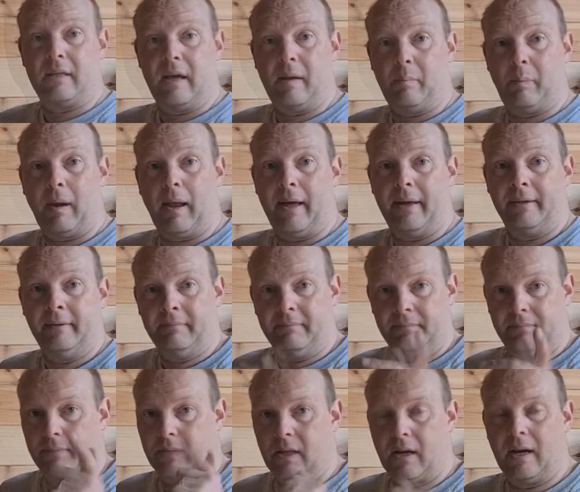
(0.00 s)
that plan,
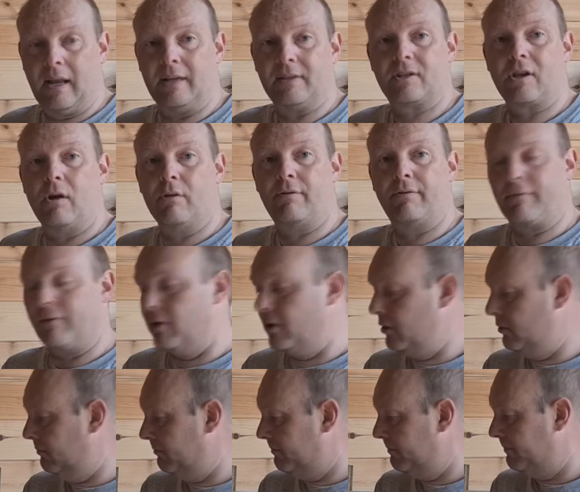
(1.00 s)
let's go
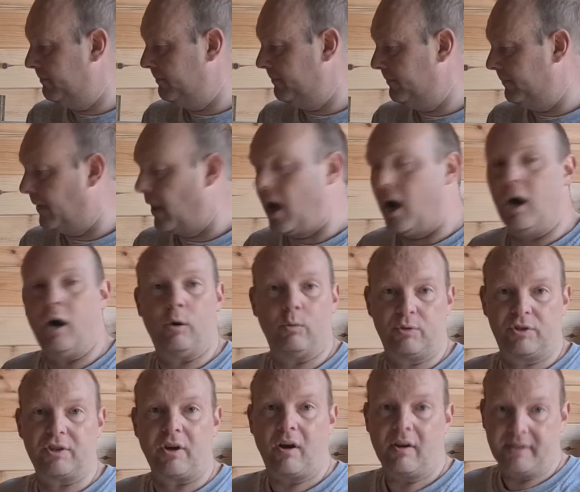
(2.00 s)
through hole
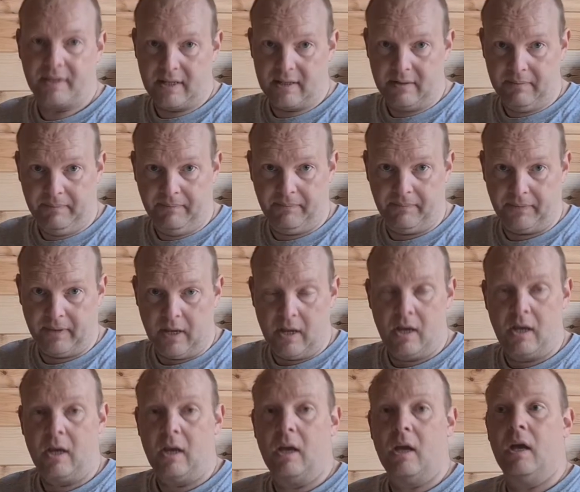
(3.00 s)
sizes.
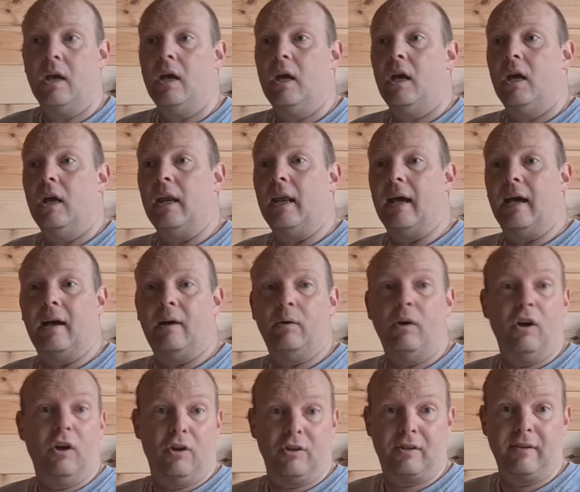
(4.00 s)
Now, a
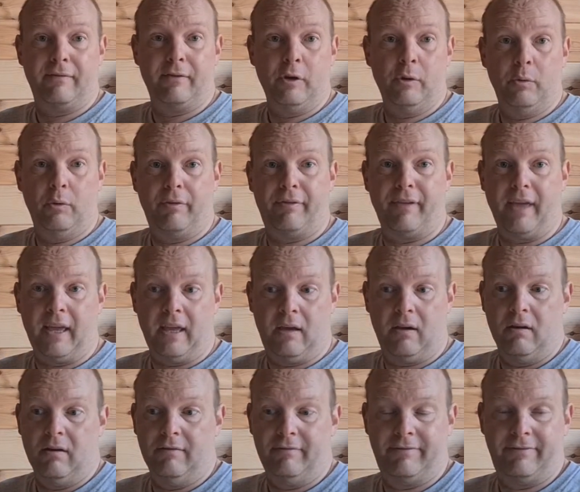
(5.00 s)
lot of you will think
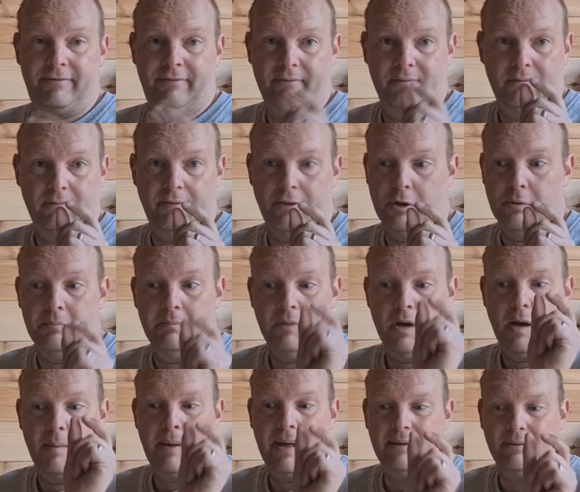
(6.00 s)
of them
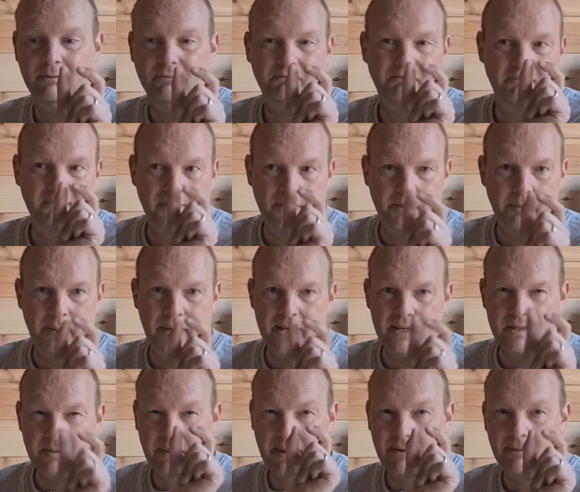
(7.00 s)
about the
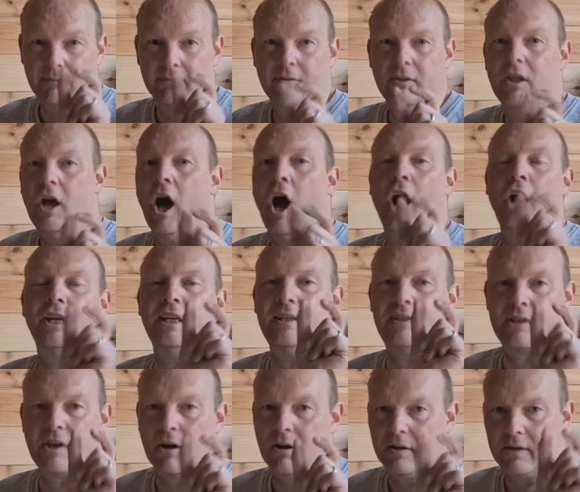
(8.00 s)
bees about
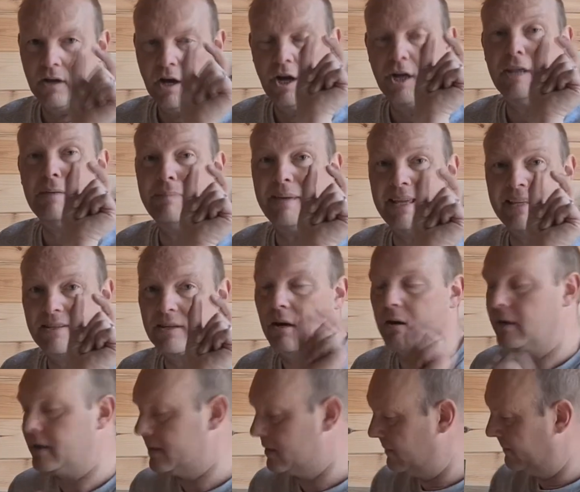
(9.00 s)
honeybee
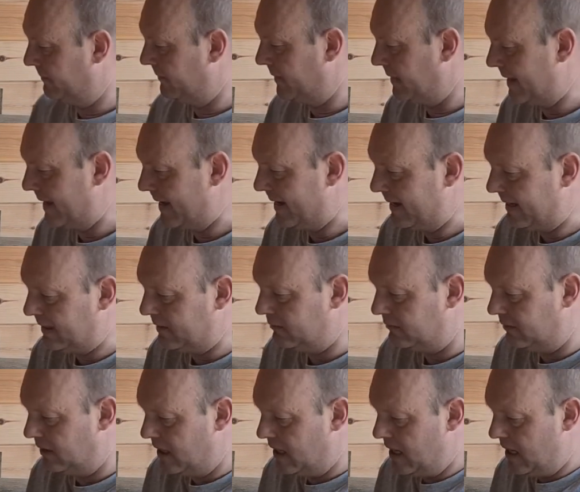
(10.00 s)
size. Now,
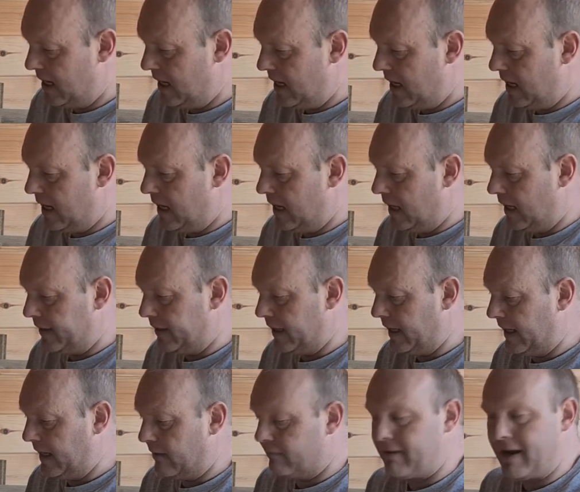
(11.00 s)

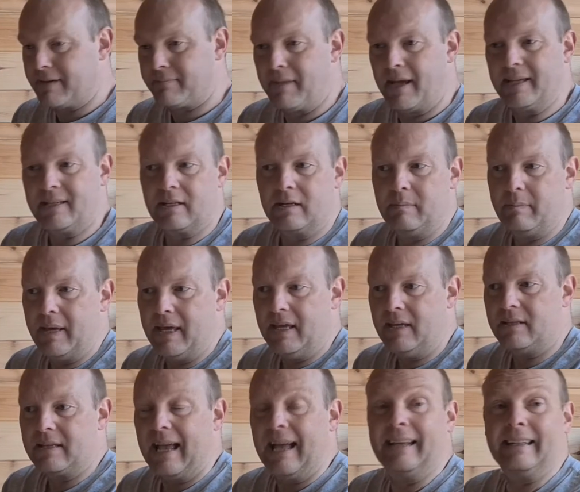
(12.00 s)
the red mason
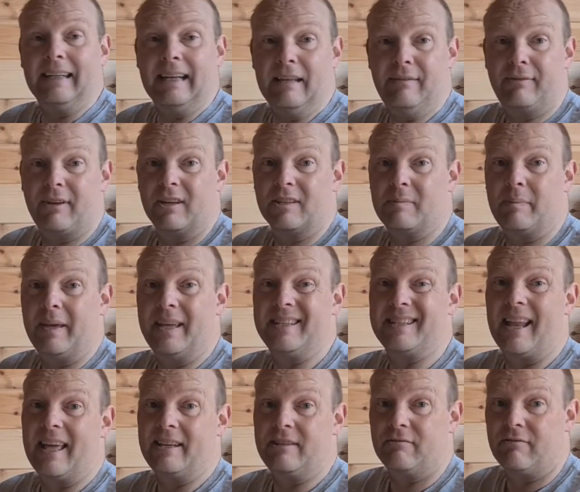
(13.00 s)
bees and leafcutter bees
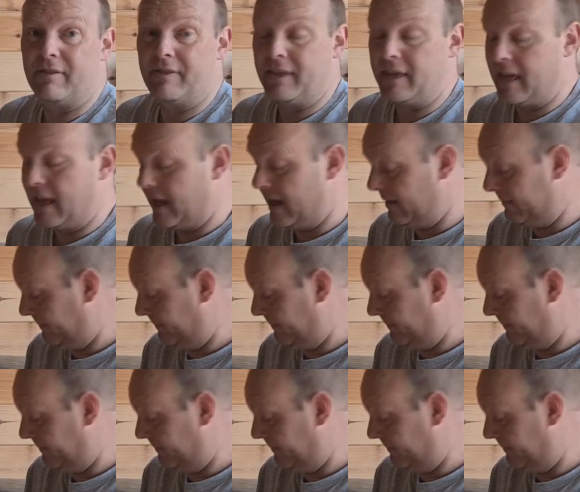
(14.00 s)
later in the year,